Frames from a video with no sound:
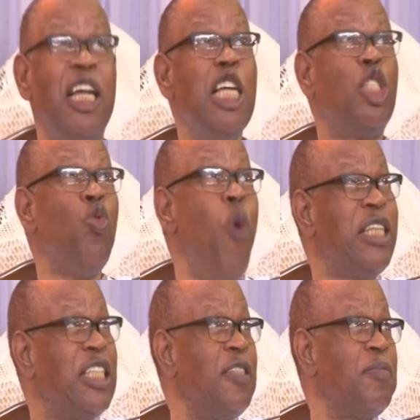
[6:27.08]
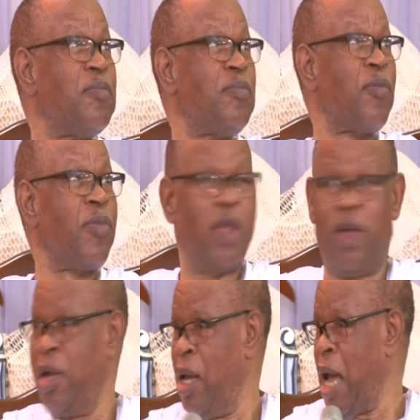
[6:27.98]
He's waiting.
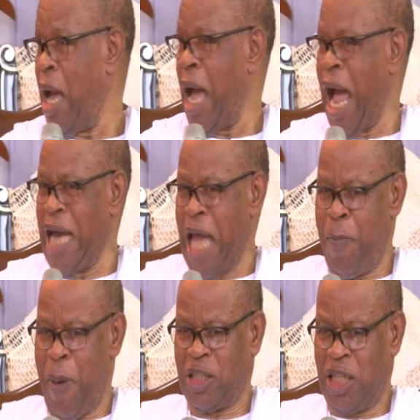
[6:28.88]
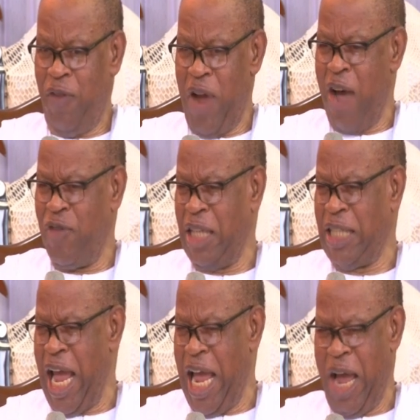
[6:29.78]
And I perceive
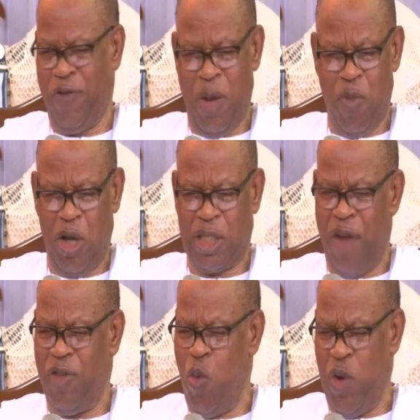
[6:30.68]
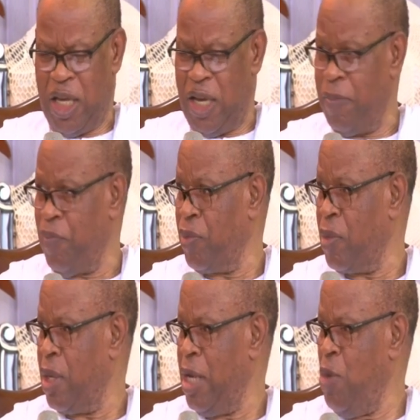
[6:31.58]
every day, every month, every week,
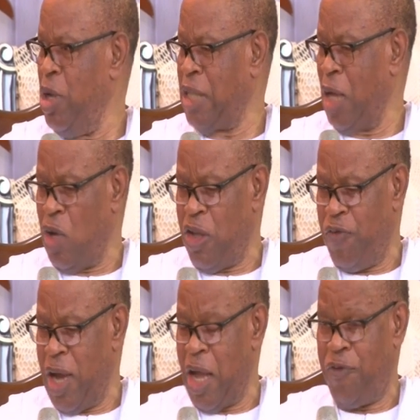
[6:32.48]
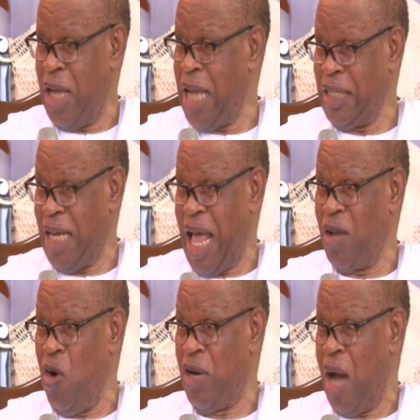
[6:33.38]
he will say to the father, Father, shall
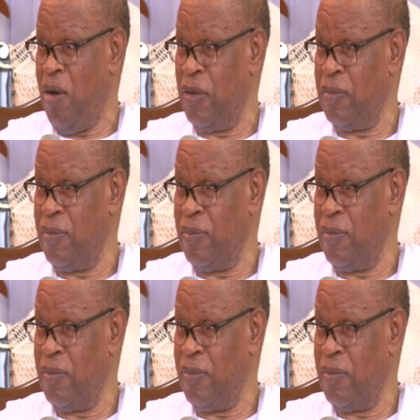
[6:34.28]
I go now?